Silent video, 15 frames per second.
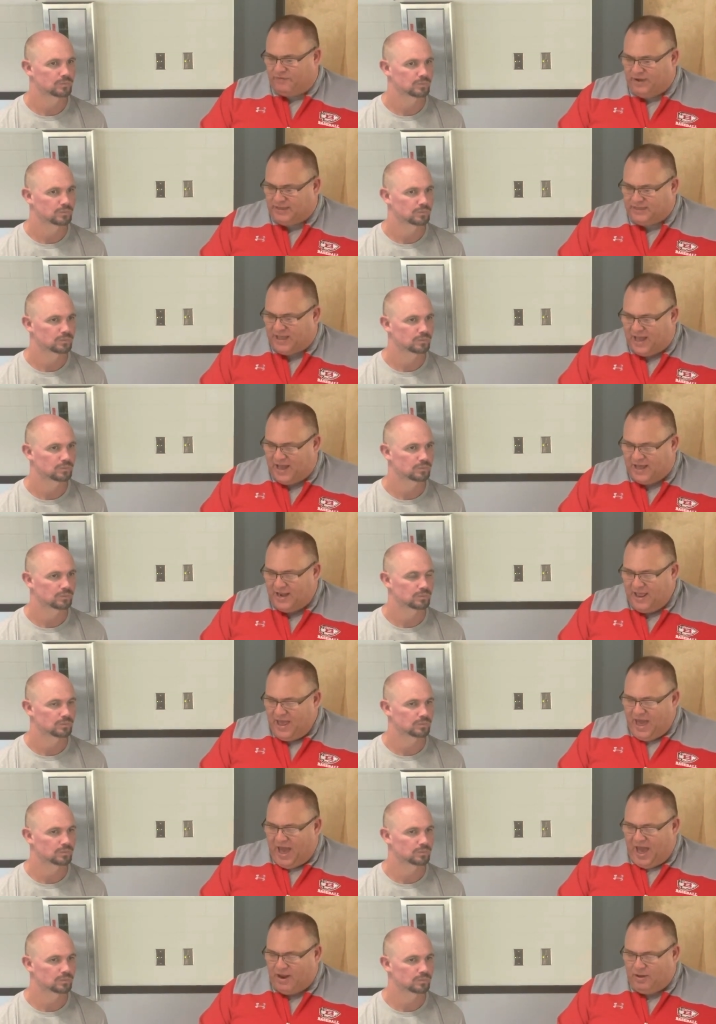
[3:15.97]
Speaker 1: like that.
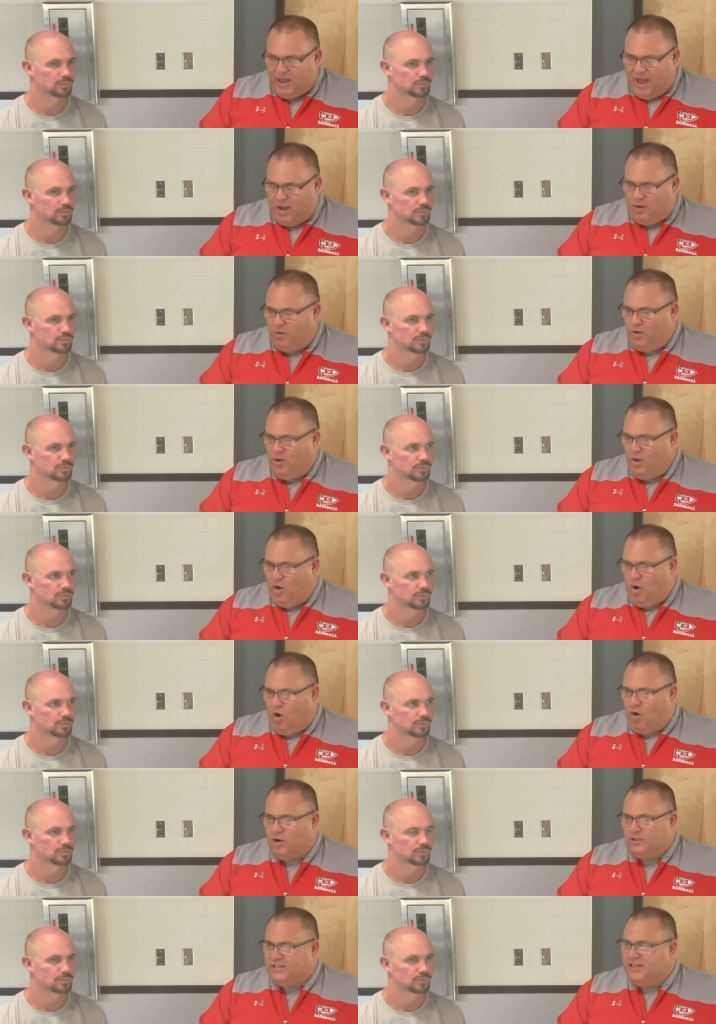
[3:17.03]
Mm-hmm. How how
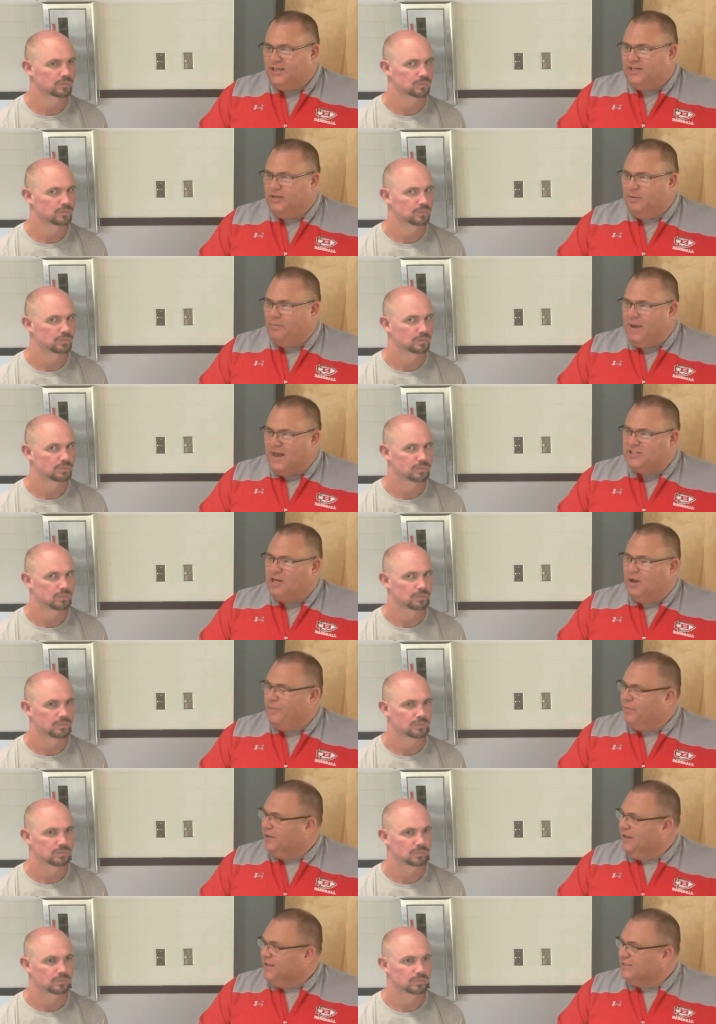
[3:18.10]
hard is it to match
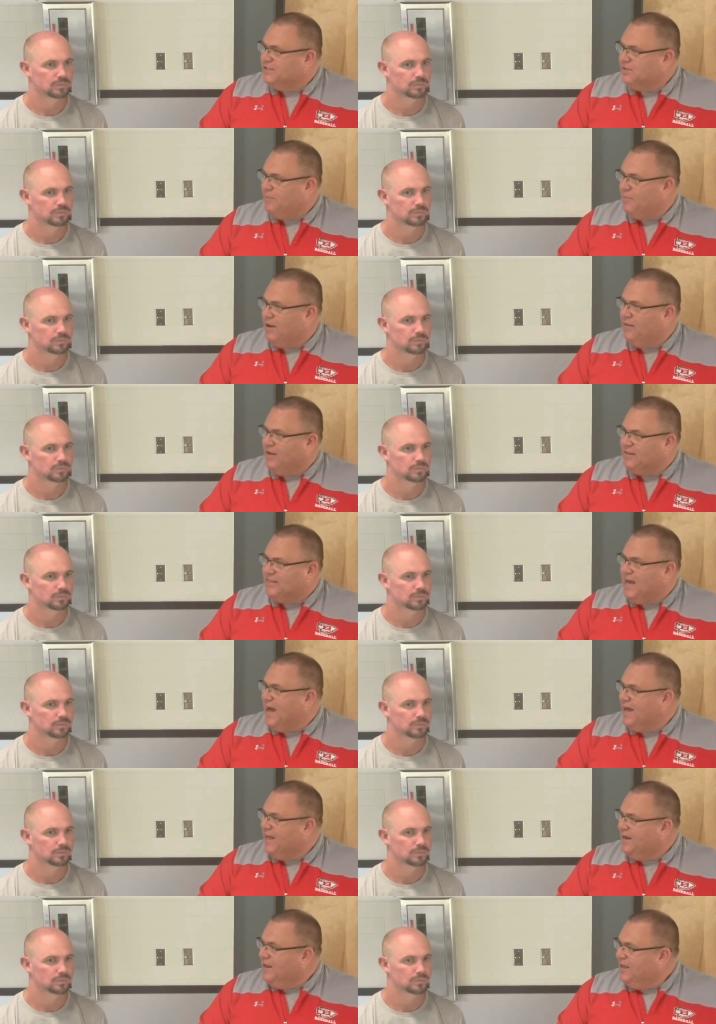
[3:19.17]
up against somebody like
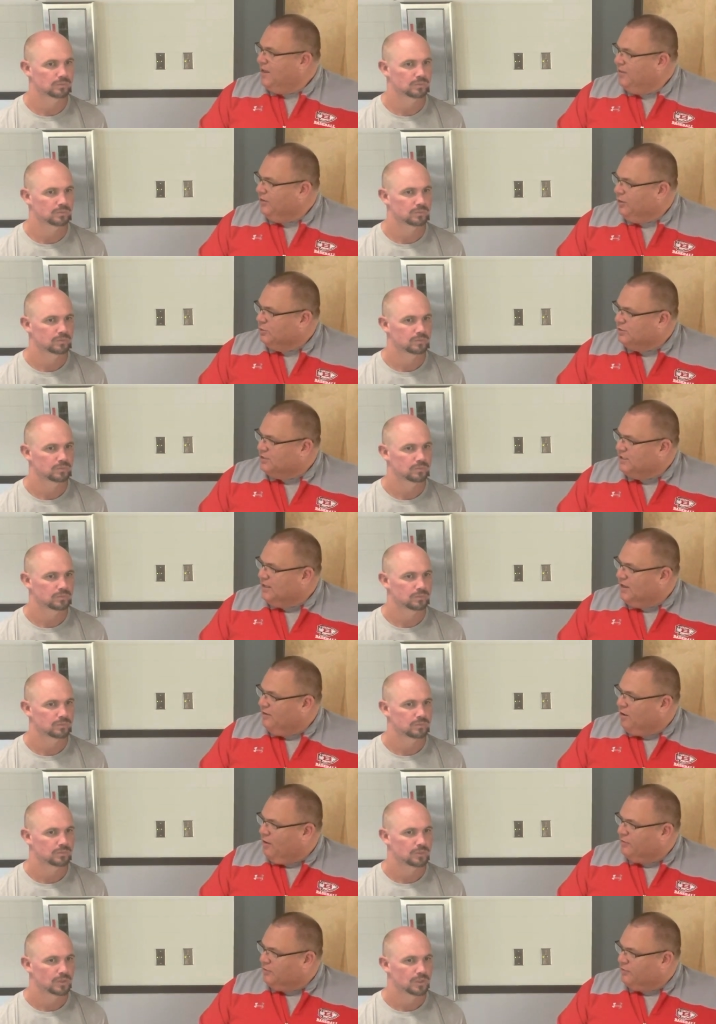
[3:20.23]
that? You don't see
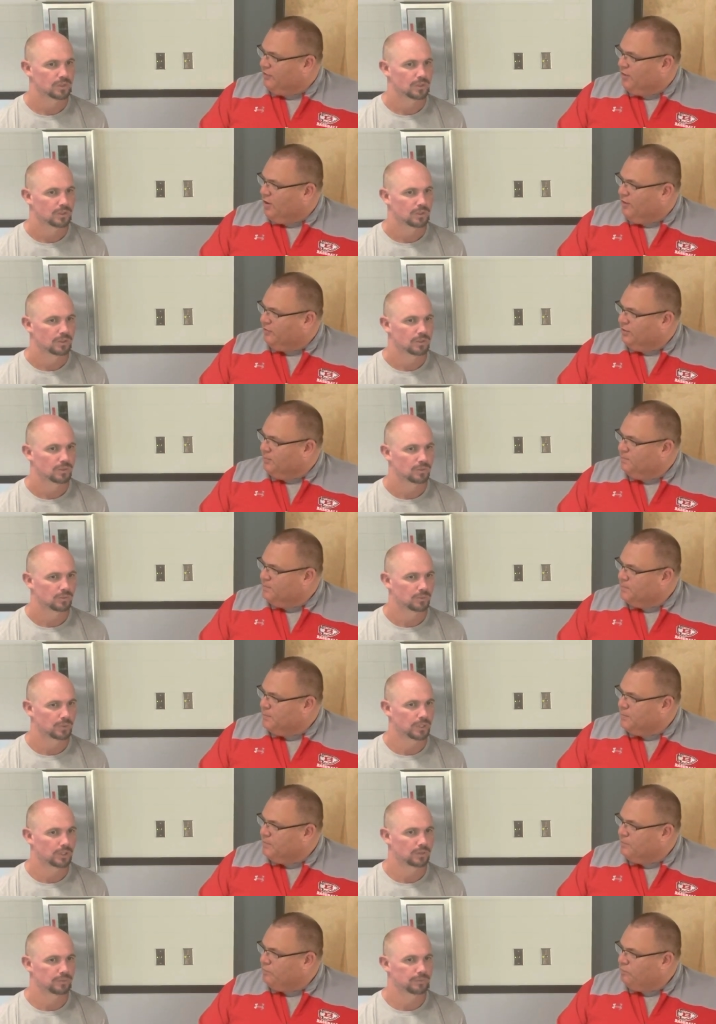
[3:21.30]
that often, very often.
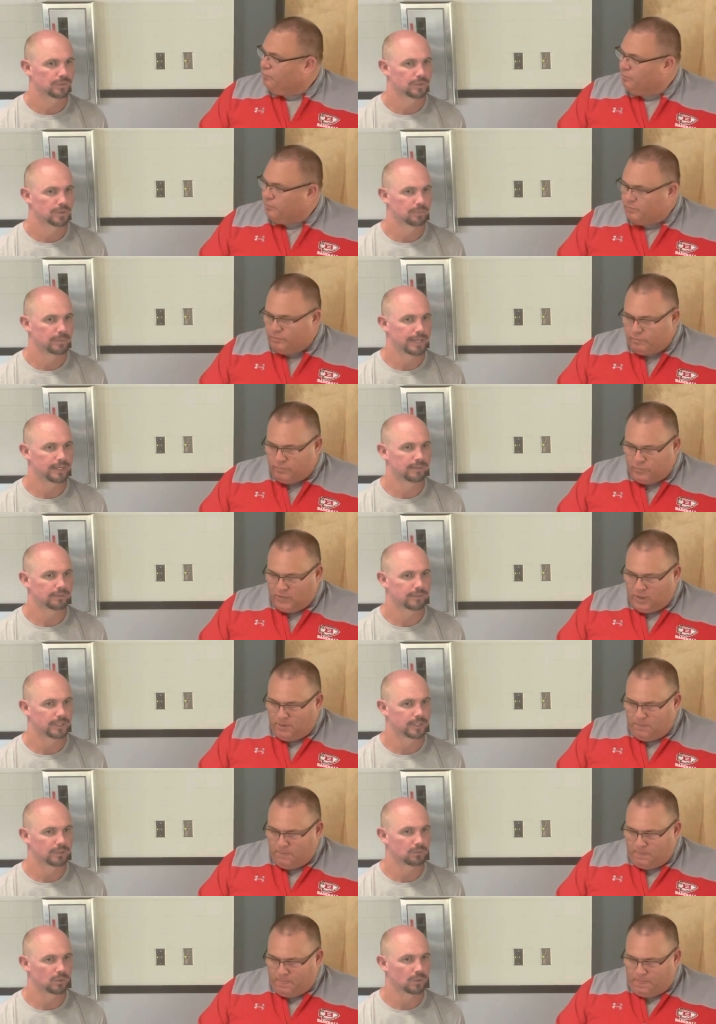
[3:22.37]
Speaker 2: Well, the main
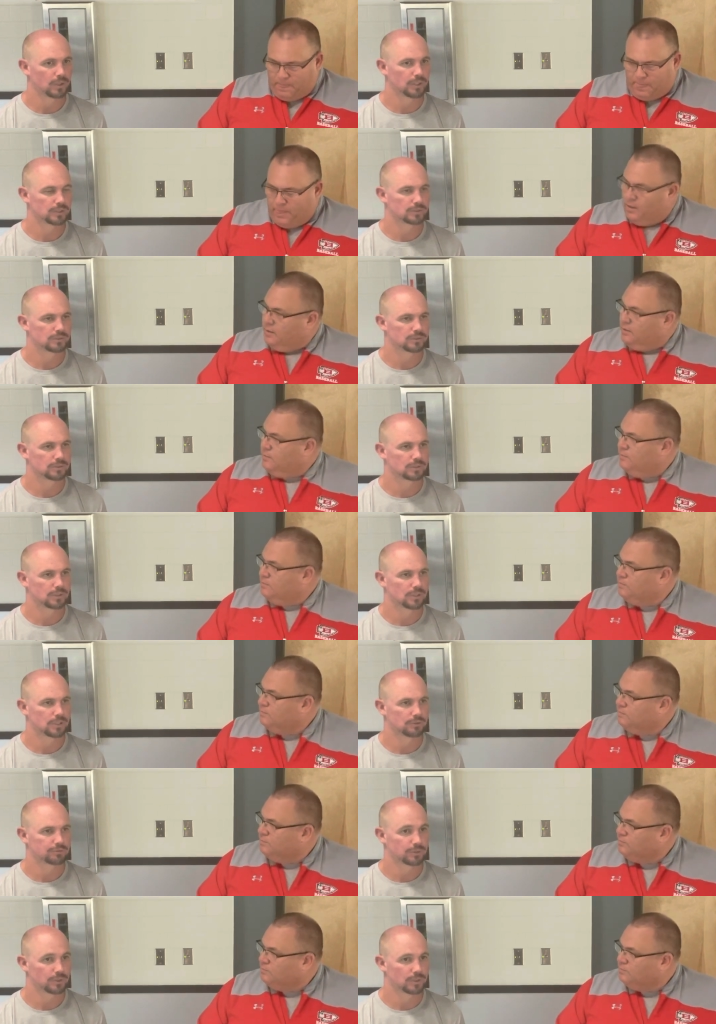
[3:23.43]
thing was
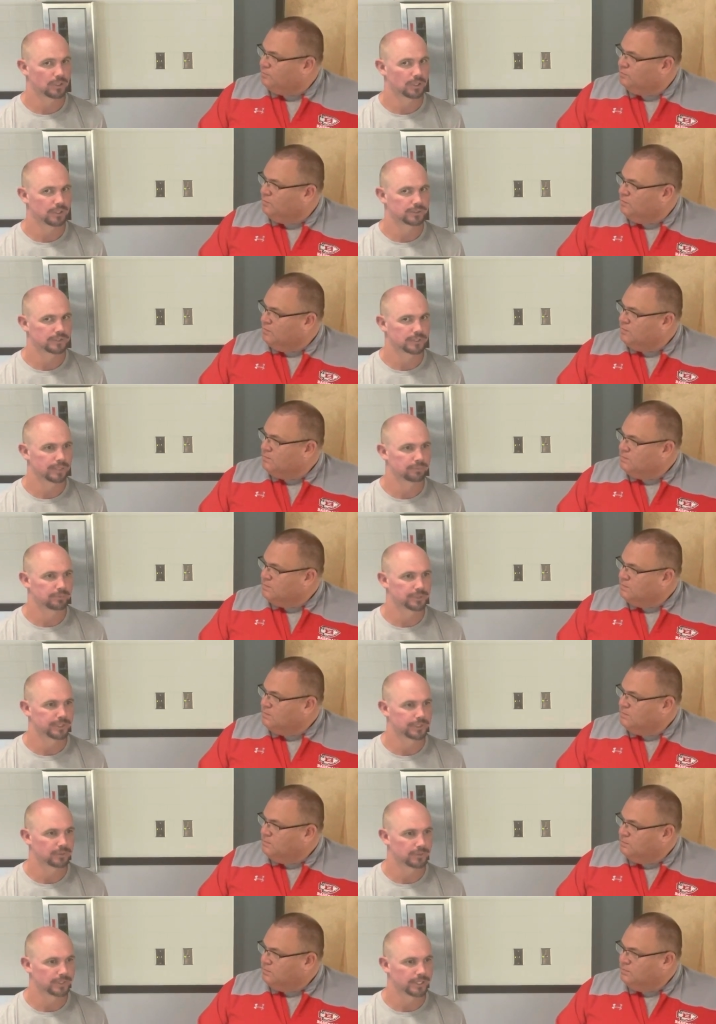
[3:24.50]
uh, for us in that
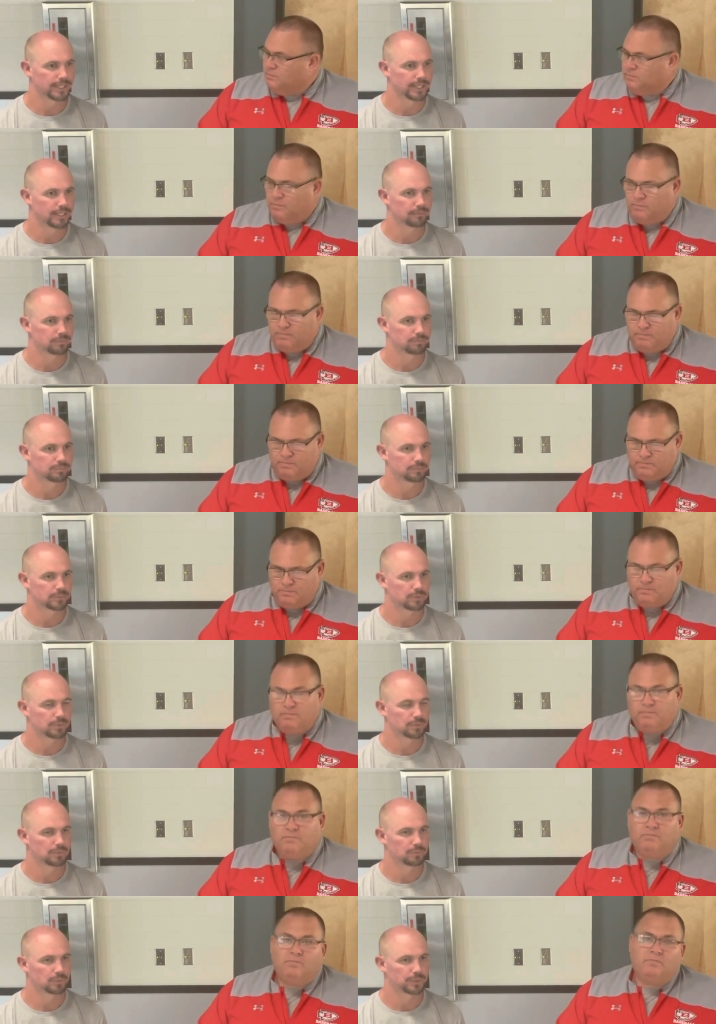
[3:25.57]
particular game
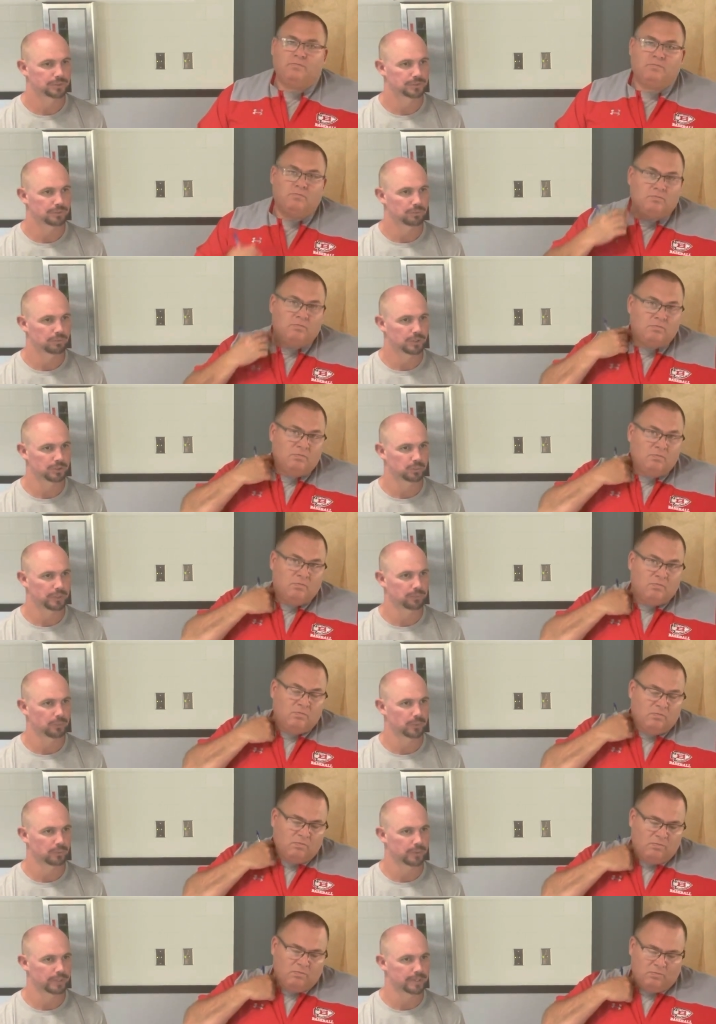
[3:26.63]
was because we,
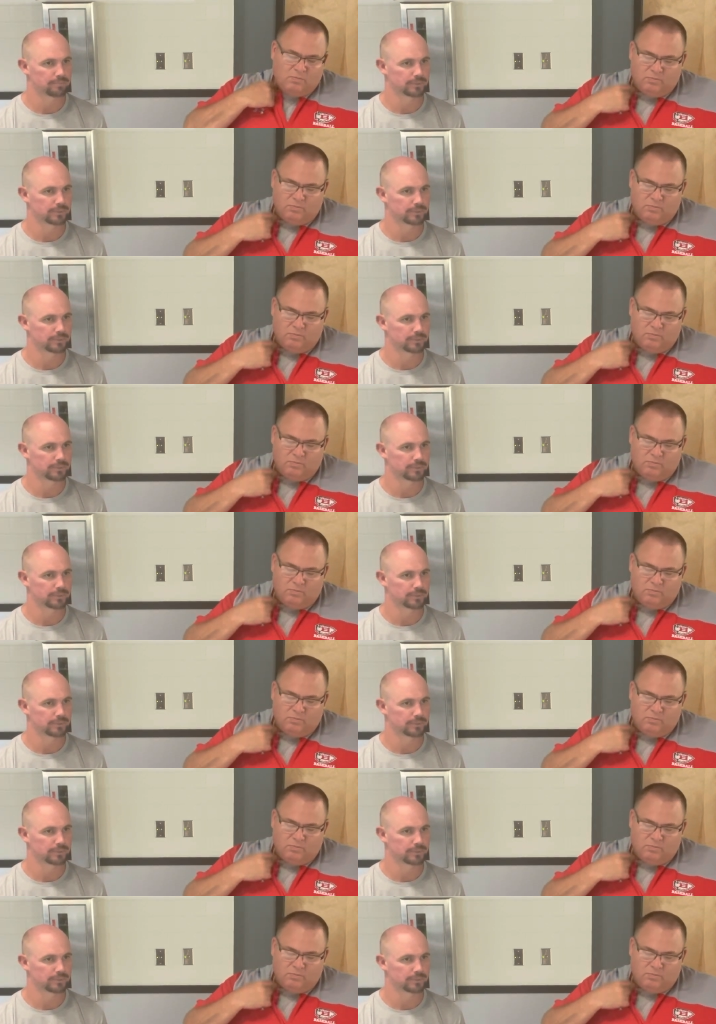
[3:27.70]
we were in